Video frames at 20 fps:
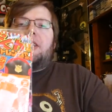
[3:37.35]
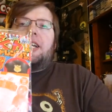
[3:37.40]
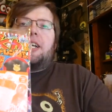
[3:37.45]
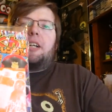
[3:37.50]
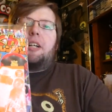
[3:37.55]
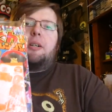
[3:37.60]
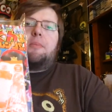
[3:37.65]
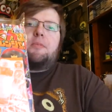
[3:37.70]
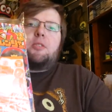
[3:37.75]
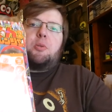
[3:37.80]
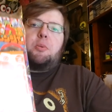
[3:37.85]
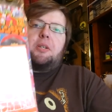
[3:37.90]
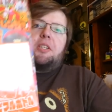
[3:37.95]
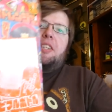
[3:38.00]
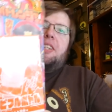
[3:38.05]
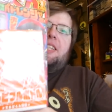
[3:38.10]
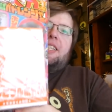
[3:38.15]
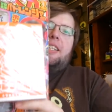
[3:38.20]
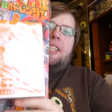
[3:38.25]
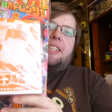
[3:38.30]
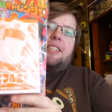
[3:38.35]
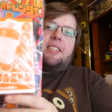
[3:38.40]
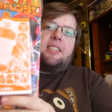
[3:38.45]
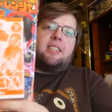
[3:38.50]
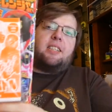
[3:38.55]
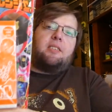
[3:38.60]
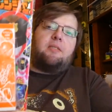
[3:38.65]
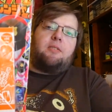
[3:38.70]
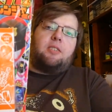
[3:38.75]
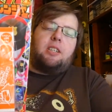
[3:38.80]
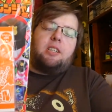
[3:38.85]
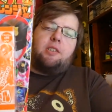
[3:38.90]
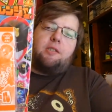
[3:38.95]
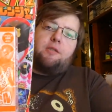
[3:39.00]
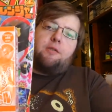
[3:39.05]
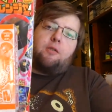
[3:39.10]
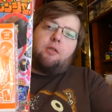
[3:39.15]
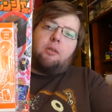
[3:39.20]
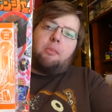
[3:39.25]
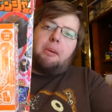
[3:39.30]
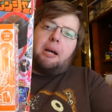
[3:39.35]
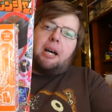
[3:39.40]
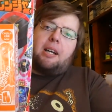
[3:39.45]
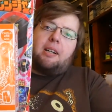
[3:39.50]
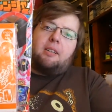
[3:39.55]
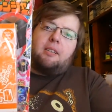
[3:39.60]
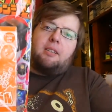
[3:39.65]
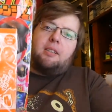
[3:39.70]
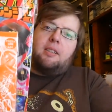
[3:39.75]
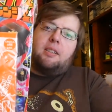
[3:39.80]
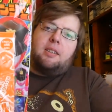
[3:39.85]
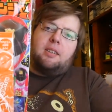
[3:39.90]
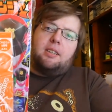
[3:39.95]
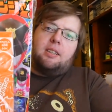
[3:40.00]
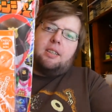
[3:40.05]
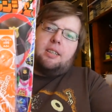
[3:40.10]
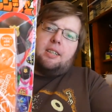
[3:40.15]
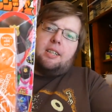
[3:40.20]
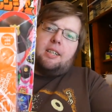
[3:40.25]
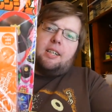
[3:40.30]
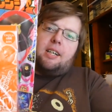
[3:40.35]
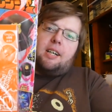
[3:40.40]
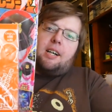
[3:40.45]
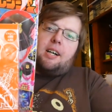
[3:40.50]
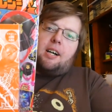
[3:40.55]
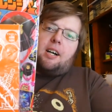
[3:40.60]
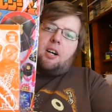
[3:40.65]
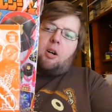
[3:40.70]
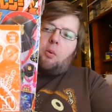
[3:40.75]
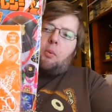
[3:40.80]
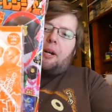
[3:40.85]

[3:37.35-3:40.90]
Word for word: that comes with the T V full bottle. Uh,